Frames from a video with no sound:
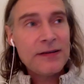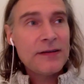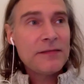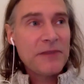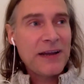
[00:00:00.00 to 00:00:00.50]

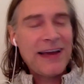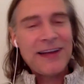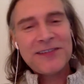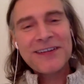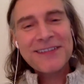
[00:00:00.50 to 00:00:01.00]
But I
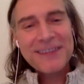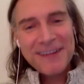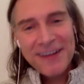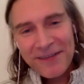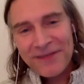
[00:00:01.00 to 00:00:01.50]
had just
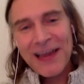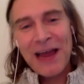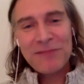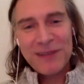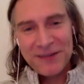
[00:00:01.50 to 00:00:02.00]
enough
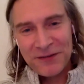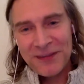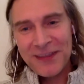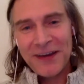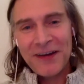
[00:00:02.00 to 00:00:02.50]

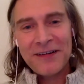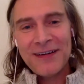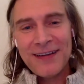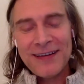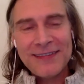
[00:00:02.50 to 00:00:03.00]
aptitude there
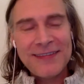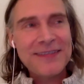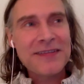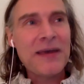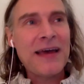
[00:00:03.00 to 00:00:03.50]
and
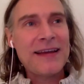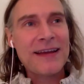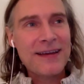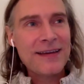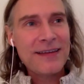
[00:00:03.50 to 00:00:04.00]

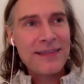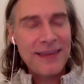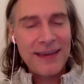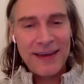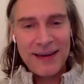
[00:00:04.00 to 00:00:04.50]
systematic
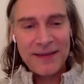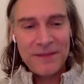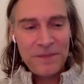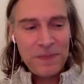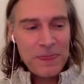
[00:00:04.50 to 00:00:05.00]
thinking
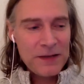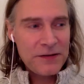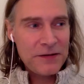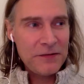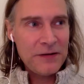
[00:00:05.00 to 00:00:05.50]

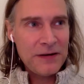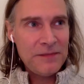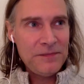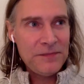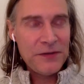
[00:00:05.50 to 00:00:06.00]
to
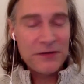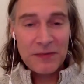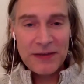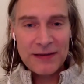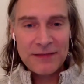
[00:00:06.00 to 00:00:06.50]
do
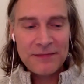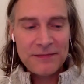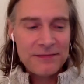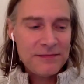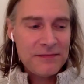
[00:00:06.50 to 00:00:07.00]
something
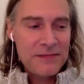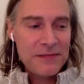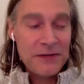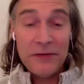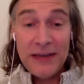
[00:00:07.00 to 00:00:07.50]

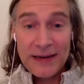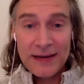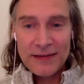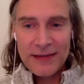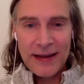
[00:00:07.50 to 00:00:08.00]
unique
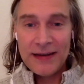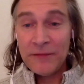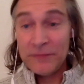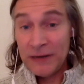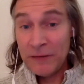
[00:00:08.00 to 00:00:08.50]
that had
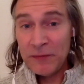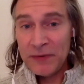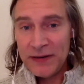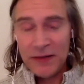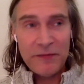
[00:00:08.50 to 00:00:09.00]
never been
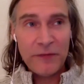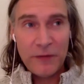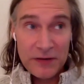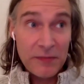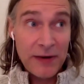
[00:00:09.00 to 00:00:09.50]
done
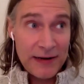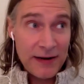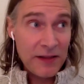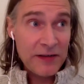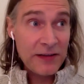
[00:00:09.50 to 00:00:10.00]
before, to my
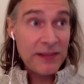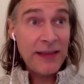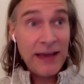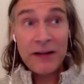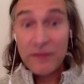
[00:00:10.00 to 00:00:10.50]
knowledge. And
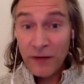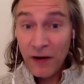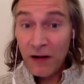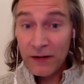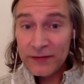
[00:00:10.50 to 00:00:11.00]
that
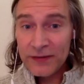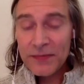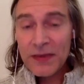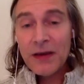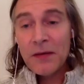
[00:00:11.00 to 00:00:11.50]
involved
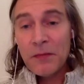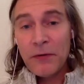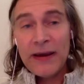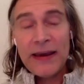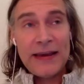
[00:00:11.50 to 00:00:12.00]

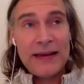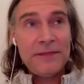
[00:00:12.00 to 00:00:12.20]
bringing